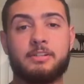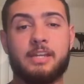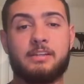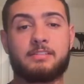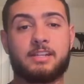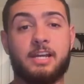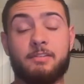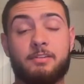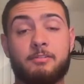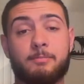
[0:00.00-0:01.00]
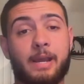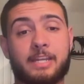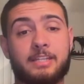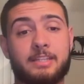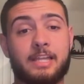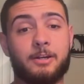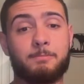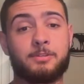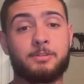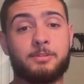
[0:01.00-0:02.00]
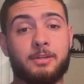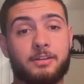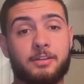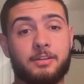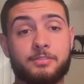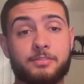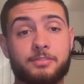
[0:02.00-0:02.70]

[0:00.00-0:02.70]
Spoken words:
data is kind of even backing that up, to be honest.